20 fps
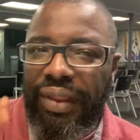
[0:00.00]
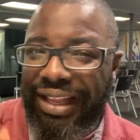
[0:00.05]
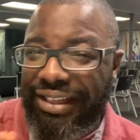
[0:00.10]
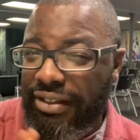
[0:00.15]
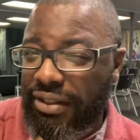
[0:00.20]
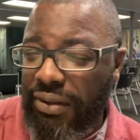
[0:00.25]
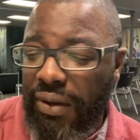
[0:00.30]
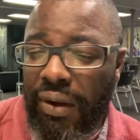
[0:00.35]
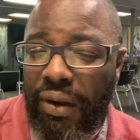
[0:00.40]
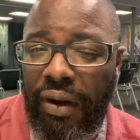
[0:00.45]

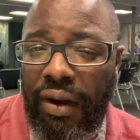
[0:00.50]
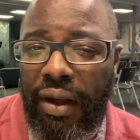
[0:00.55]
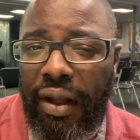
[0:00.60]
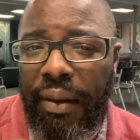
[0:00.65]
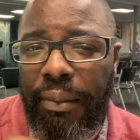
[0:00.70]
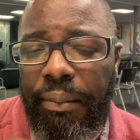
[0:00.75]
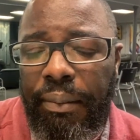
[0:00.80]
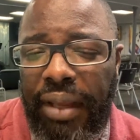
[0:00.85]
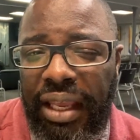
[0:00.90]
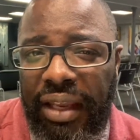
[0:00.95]
that
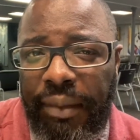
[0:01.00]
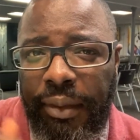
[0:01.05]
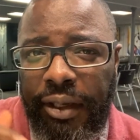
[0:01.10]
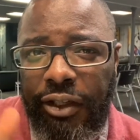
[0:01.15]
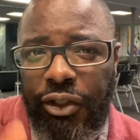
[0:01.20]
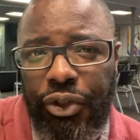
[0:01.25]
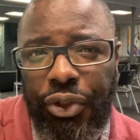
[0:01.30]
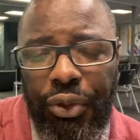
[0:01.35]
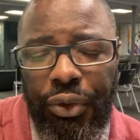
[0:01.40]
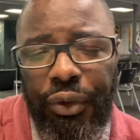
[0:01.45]
song may
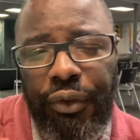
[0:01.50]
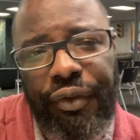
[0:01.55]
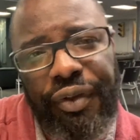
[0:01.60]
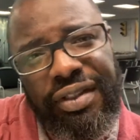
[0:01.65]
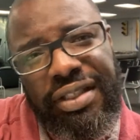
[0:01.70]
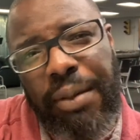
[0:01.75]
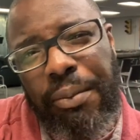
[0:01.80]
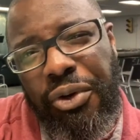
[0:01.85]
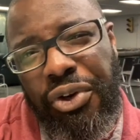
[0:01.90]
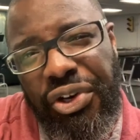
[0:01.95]
be true for
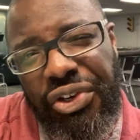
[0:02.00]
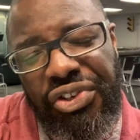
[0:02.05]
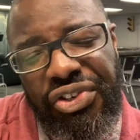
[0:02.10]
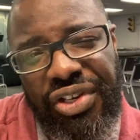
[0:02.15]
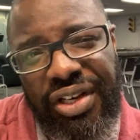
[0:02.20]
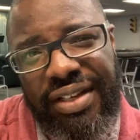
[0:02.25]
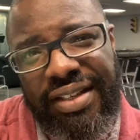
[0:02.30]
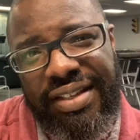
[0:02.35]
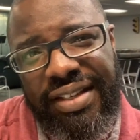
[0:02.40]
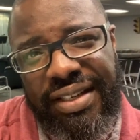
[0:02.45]
some
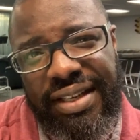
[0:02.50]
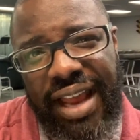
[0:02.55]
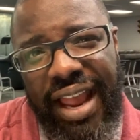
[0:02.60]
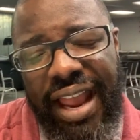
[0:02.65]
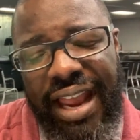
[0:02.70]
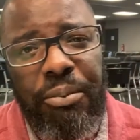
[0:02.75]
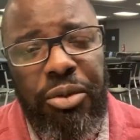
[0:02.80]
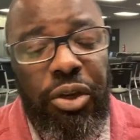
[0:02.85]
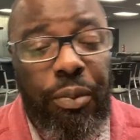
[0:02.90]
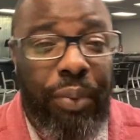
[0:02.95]
Christians
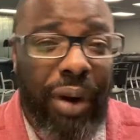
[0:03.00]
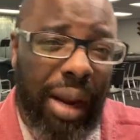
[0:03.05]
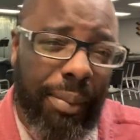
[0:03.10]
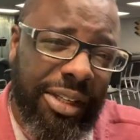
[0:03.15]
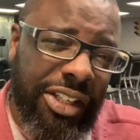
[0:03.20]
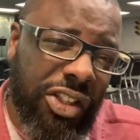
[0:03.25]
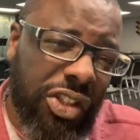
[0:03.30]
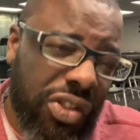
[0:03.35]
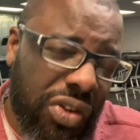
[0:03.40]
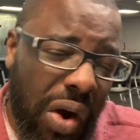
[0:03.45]
today. You
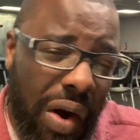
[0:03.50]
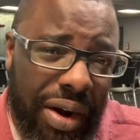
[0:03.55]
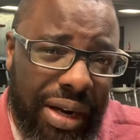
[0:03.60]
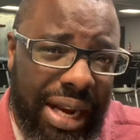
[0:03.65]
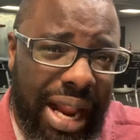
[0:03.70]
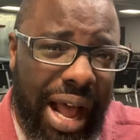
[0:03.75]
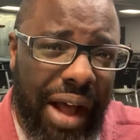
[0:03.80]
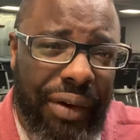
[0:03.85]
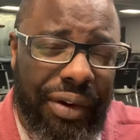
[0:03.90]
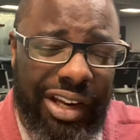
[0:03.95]
probably
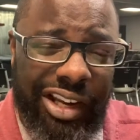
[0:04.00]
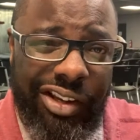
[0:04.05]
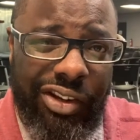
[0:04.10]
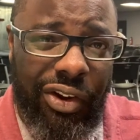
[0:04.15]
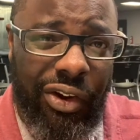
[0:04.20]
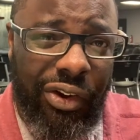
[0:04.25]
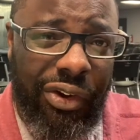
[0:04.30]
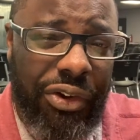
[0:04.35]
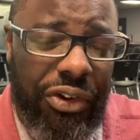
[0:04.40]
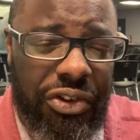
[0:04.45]
started out in
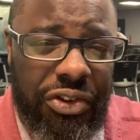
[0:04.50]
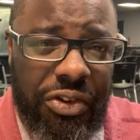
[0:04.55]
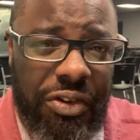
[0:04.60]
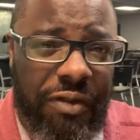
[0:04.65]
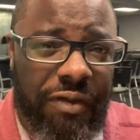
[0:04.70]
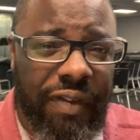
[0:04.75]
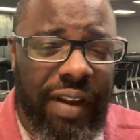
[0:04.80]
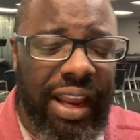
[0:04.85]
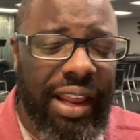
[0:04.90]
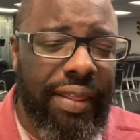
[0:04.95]
your
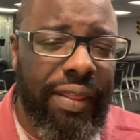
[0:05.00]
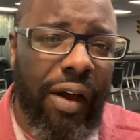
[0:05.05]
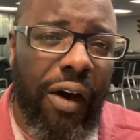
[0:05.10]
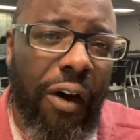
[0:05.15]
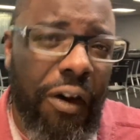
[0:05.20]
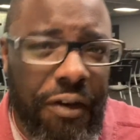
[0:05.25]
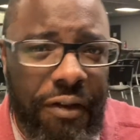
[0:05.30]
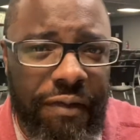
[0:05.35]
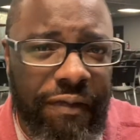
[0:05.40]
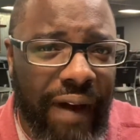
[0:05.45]
Christian faith
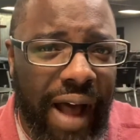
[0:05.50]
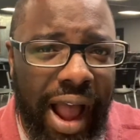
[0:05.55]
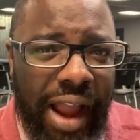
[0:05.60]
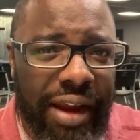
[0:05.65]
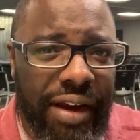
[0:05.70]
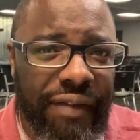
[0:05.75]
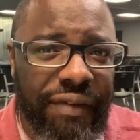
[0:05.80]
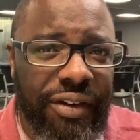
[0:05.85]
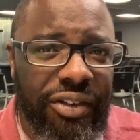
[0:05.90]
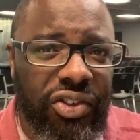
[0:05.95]
on
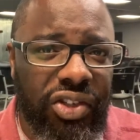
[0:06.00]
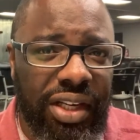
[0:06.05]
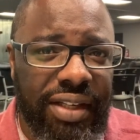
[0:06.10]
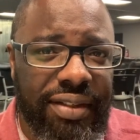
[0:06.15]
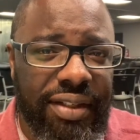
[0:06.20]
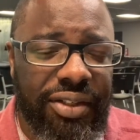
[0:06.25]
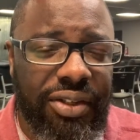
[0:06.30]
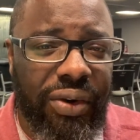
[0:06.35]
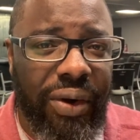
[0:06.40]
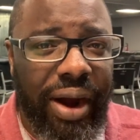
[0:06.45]
fire for
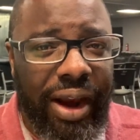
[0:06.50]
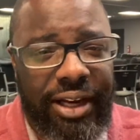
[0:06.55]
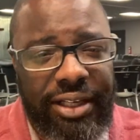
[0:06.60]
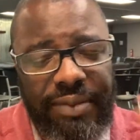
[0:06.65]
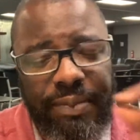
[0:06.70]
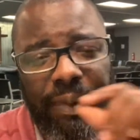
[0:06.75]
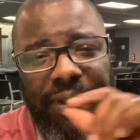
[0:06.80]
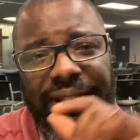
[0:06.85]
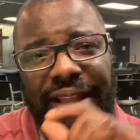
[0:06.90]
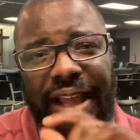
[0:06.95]
Jesus
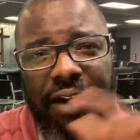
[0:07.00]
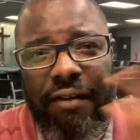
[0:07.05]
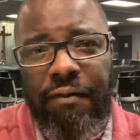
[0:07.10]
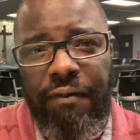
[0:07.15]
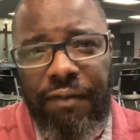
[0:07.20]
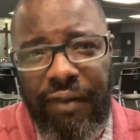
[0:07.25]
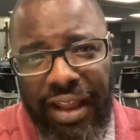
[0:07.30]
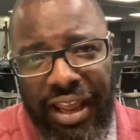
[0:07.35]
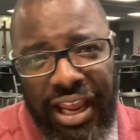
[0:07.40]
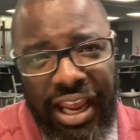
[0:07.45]
Christ, but that
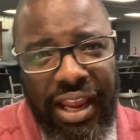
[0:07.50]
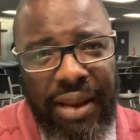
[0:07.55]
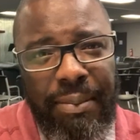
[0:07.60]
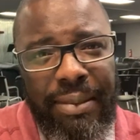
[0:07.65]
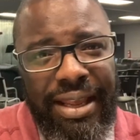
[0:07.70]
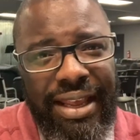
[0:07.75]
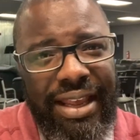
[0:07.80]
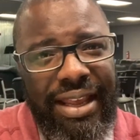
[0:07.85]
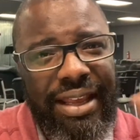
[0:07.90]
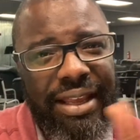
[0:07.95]

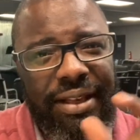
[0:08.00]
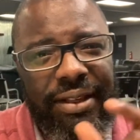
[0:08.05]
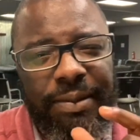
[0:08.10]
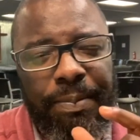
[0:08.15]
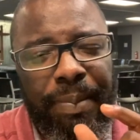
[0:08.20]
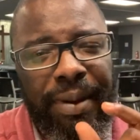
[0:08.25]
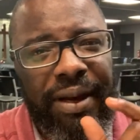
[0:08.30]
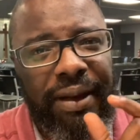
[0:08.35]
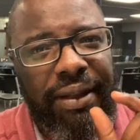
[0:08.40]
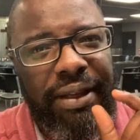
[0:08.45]
flame is
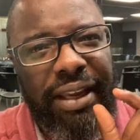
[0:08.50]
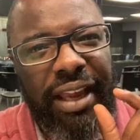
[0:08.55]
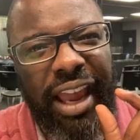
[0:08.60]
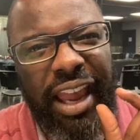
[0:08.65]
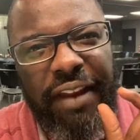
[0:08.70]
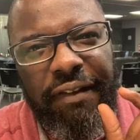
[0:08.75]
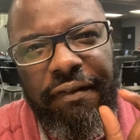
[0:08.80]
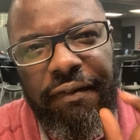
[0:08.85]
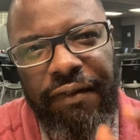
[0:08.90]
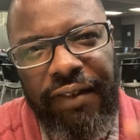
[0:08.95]
barely
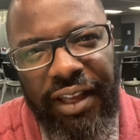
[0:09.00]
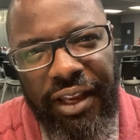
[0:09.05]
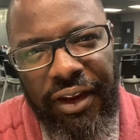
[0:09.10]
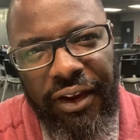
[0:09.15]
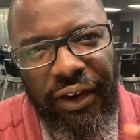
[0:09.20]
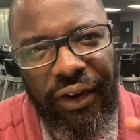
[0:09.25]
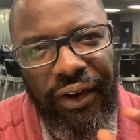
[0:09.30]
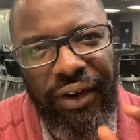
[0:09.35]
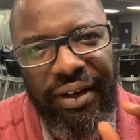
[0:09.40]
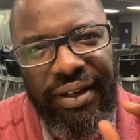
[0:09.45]
a
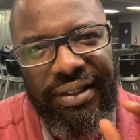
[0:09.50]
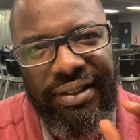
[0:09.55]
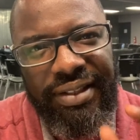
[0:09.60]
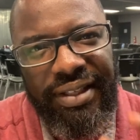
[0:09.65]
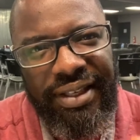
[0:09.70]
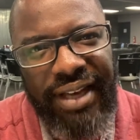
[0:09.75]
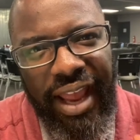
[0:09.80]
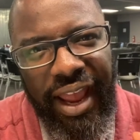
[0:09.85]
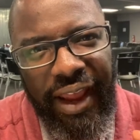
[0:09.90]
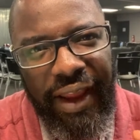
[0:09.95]
flicker
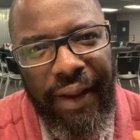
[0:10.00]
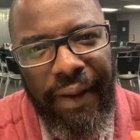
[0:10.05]
today.